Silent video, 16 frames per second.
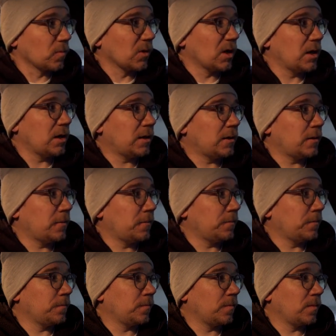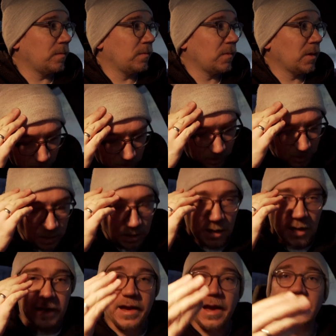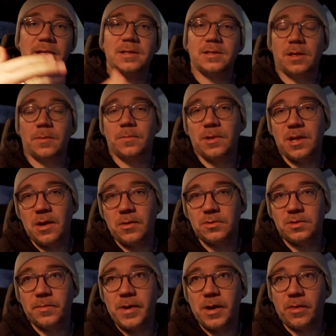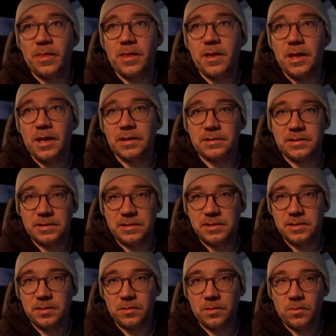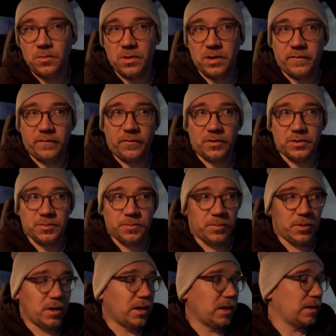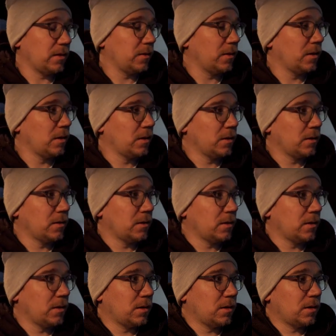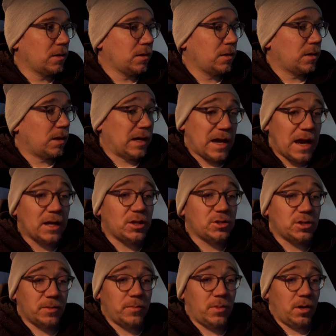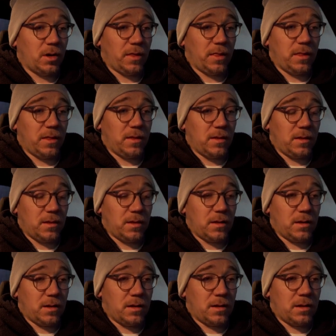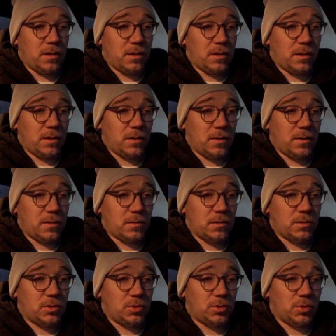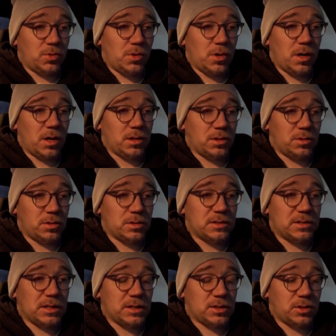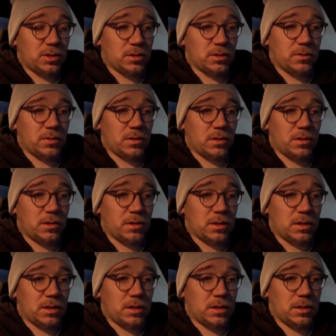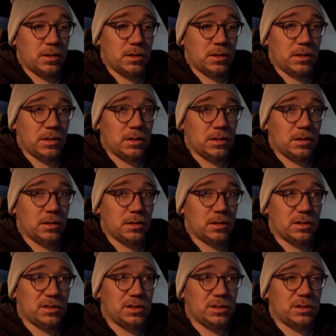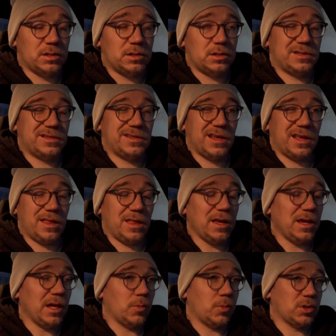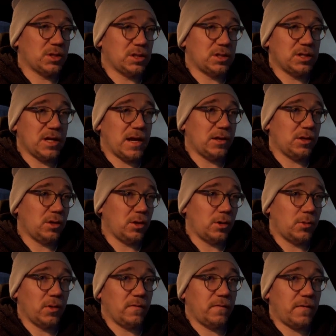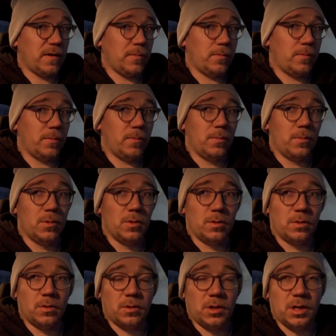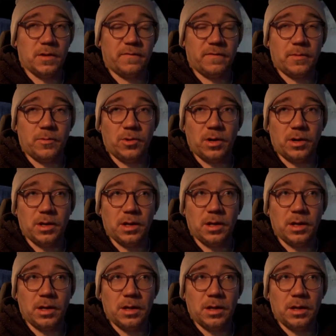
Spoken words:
I had some doubts about the lens when I first bought it. I actually bought the 200-600 in, I think it was January, February